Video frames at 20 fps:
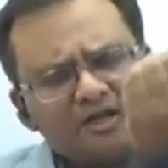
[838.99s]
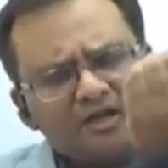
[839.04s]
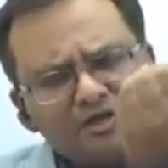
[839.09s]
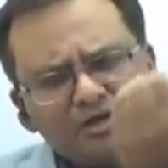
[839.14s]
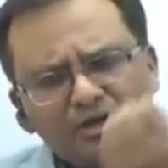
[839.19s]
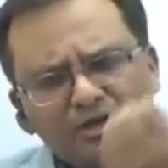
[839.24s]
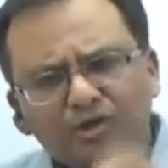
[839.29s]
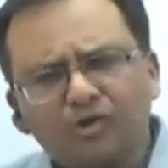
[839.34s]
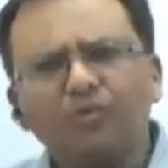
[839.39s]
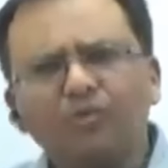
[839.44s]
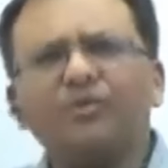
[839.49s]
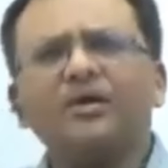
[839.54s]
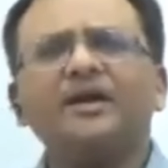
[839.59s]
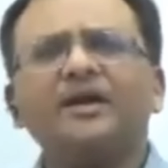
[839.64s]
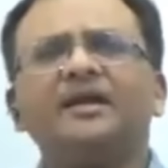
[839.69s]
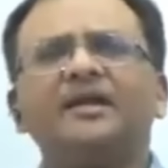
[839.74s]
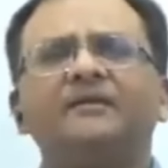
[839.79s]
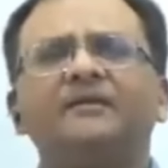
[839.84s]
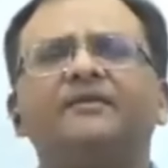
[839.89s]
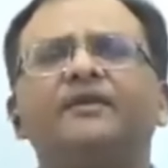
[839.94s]
lower
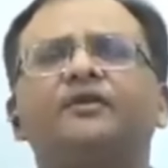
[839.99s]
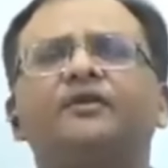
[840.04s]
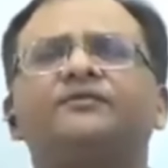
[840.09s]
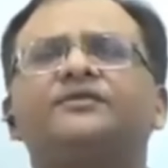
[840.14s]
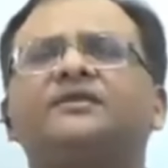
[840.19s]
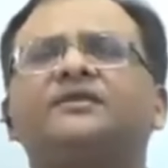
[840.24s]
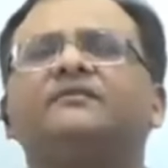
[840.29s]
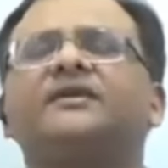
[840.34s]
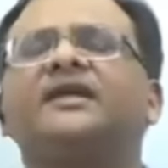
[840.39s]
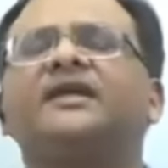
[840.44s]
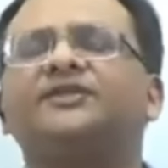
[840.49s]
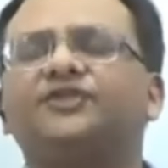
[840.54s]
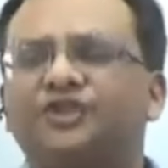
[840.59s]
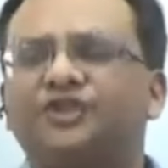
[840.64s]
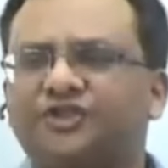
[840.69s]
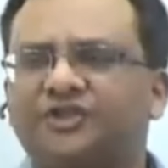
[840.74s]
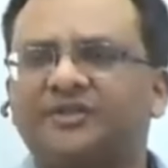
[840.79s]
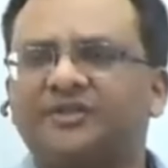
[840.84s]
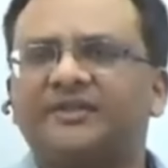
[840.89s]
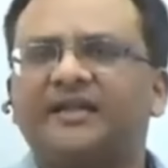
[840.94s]
level of
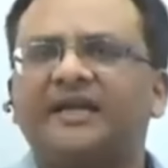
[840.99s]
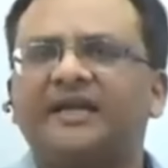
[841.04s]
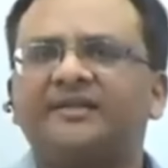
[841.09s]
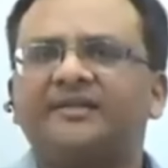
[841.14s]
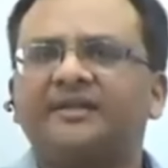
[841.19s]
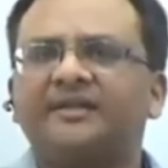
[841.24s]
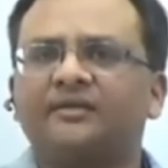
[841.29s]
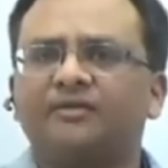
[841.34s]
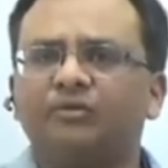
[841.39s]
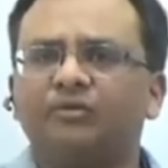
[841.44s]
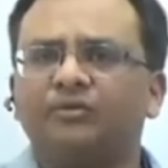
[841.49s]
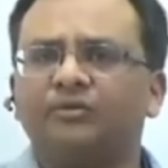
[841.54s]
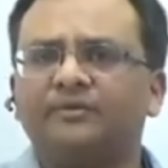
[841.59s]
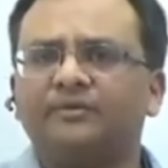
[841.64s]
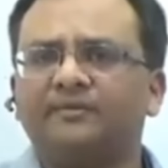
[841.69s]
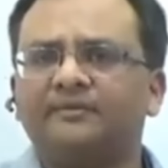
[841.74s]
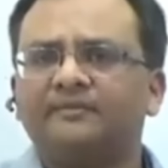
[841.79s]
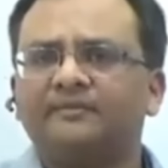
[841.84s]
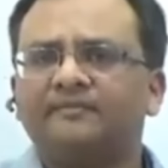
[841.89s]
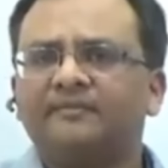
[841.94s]
civilization than their
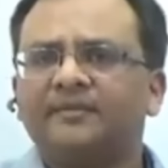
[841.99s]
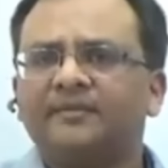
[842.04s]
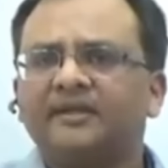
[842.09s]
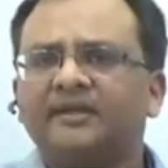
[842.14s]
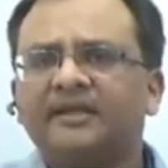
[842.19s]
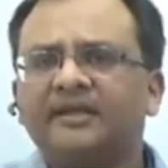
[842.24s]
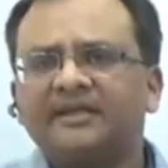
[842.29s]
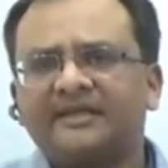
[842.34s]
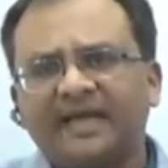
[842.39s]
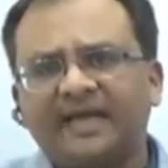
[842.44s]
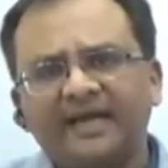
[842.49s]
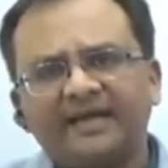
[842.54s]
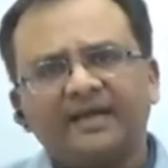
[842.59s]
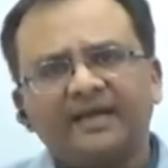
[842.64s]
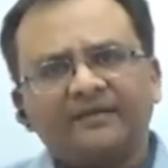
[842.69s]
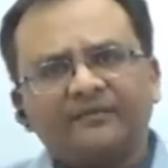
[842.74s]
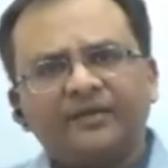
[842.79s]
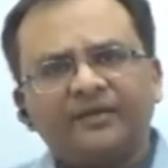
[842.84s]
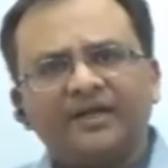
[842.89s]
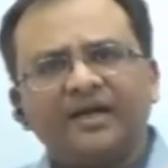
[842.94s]
own,
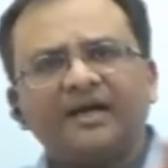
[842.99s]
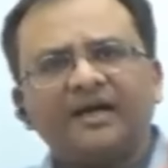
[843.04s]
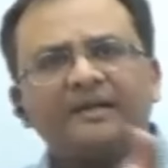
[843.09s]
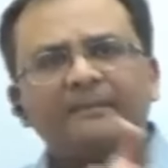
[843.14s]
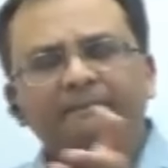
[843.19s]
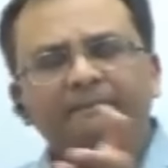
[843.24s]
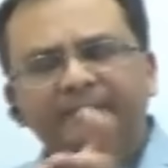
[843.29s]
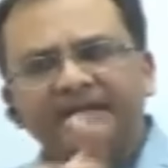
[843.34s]
that they are